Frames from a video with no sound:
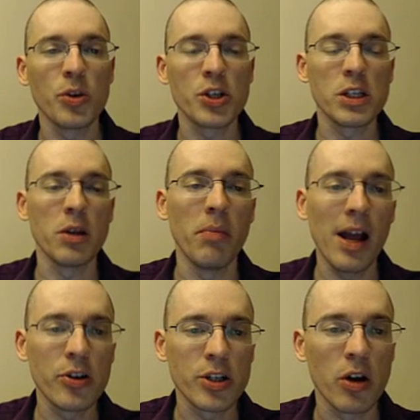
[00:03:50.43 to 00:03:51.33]
which is the
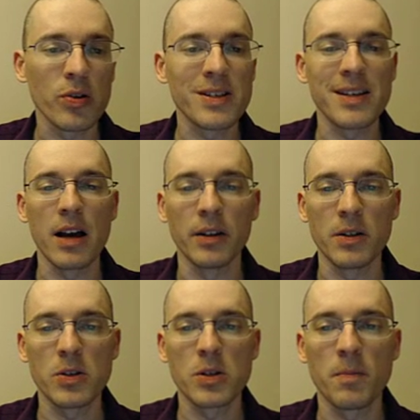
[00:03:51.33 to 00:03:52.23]
biological
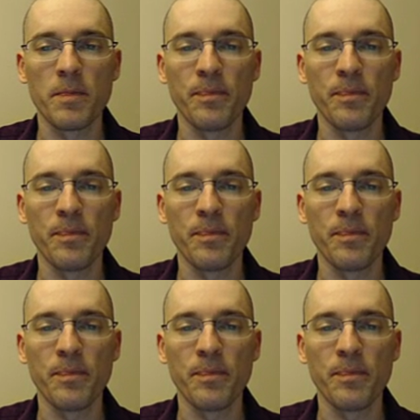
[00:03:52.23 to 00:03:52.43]
science.